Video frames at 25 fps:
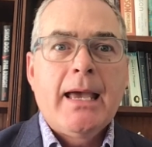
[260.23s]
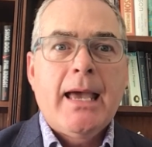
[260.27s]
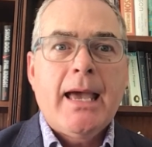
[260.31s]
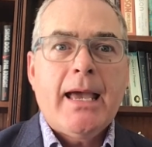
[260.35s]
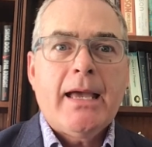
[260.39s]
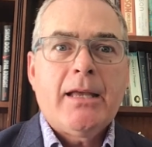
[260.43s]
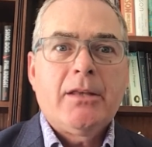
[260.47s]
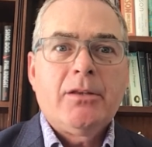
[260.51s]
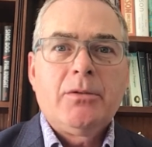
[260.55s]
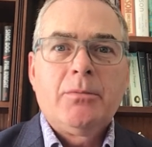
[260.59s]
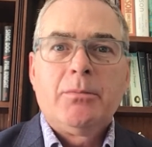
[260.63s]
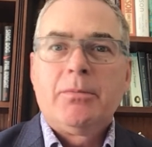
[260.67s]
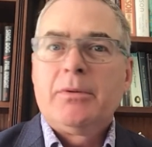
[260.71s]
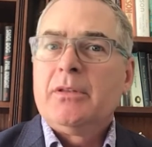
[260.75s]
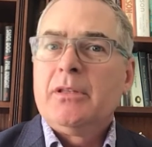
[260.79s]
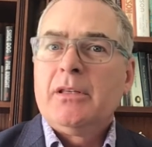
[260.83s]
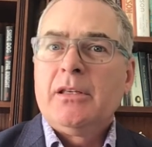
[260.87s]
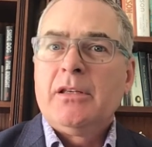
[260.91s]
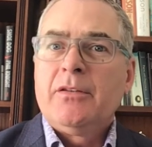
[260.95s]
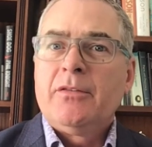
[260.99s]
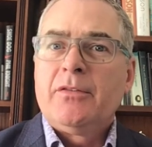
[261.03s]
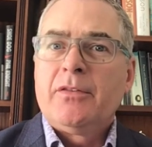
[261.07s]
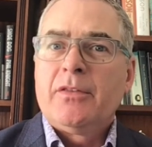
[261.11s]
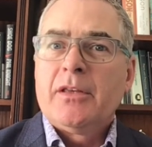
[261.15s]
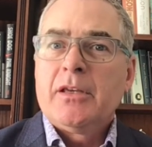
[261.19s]
and you
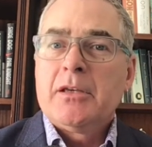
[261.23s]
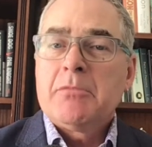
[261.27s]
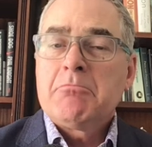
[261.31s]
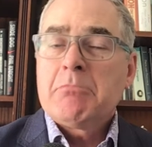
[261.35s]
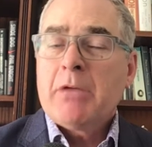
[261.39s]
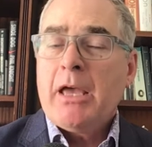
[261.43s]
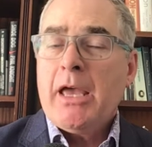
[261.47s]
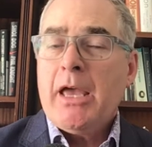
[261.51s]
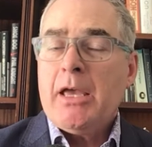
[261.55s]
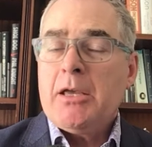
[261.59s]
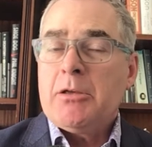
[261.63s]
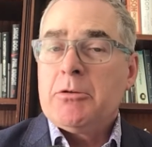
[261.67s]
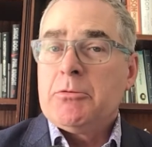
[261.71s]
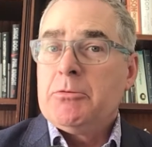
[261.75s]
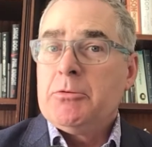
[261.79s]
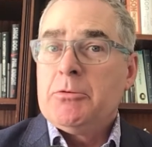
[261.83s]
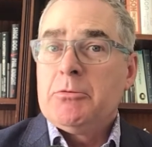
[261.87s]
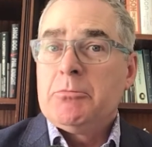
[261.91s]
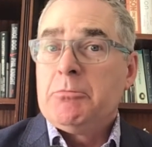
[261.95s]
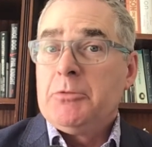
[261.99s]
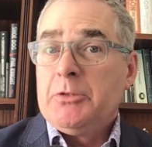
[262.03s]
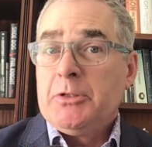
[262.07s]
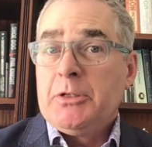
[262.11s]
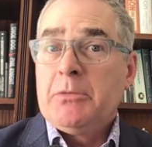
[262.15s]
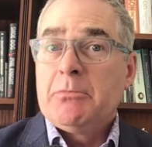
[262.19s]
believe that, hey,
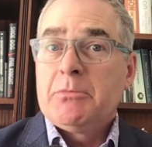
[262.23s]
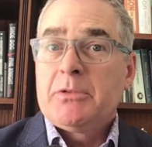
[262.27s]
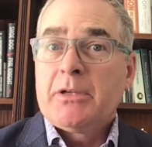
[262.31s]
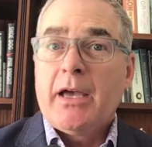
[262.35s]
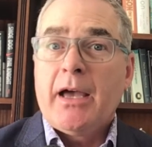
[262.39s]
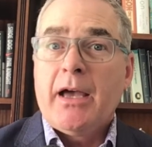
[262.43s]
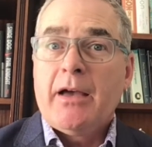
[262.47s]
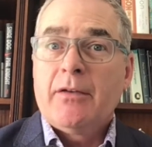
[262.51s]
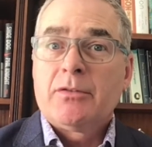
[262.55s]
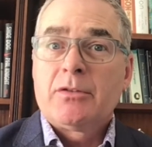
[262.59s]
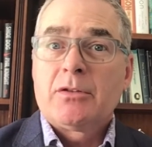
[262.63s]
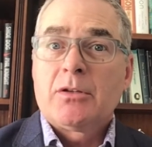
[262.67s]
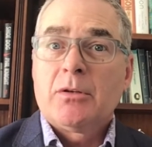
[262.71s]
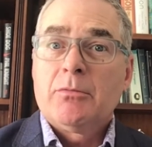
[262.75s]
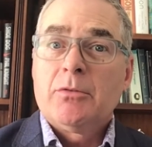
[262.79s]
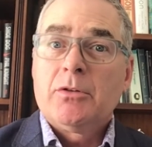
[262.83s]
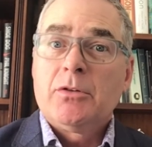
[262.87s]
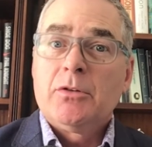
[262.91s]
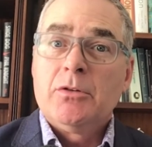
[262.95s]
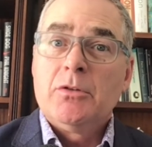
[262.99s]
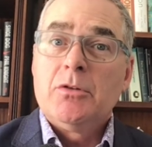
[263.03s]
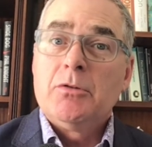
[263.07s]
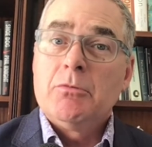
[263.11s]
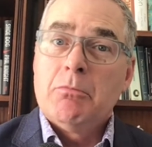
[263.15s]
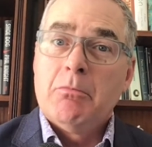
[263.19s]
you seem to have someone
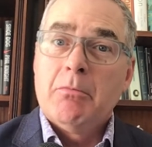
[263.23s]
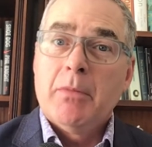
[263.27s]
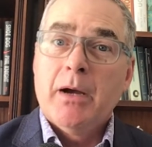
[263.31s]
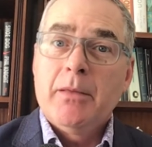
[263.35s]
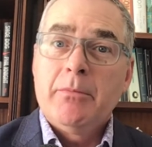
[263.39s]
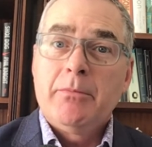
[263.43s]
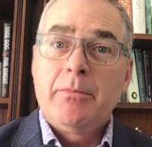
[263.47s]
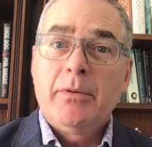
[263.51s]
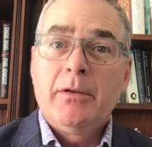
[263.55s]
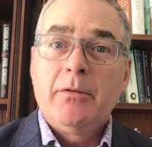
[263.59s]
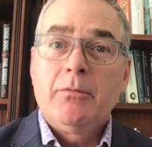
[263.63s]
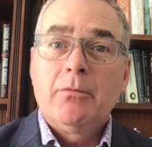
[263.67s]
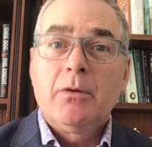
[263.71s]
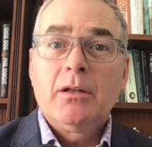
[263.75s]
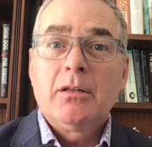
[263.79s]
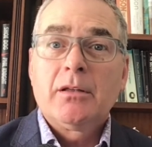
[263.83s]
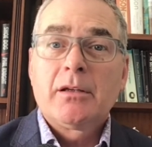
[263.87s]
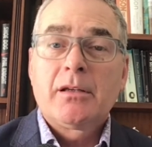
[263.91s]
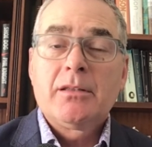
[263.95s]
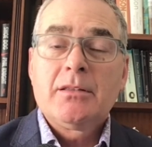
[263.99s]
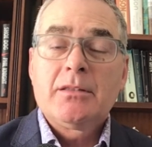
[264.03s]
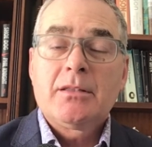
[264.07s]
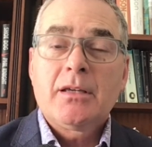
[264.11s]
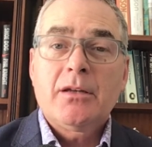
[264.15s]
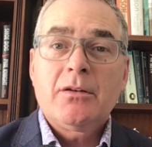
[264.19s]
who might be, a
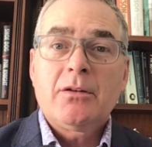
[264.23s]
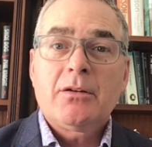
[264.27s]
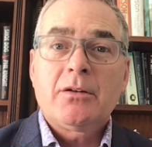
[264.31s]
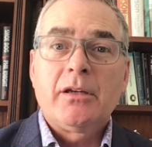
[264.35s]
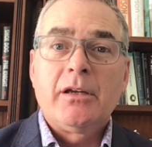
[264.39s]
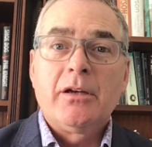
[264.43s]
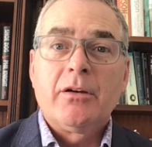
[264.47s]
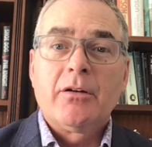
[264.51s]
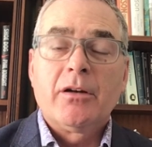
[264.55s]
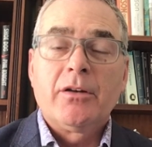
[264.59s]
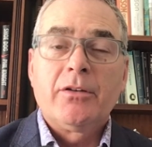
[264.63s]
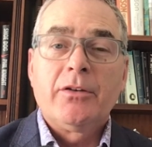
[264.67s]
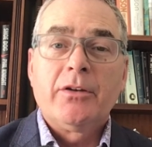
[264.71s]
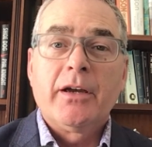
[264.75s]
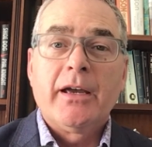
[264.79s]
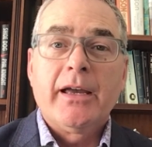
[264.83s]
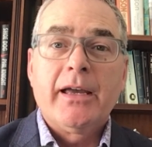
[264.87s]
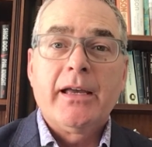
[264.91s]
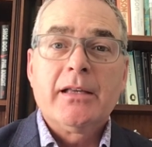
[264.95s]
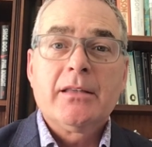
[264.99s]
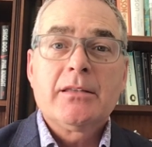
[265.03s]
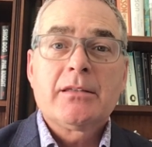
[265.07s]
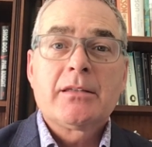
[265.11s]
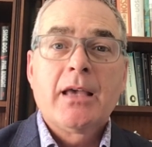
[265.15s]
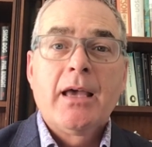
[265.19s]
contender here on your
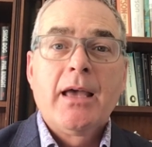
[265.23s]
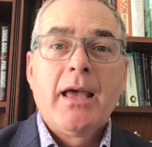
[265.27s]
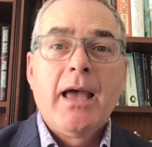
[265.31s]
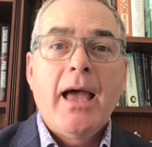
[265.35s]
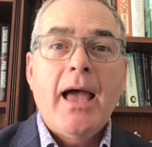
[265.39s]
hands.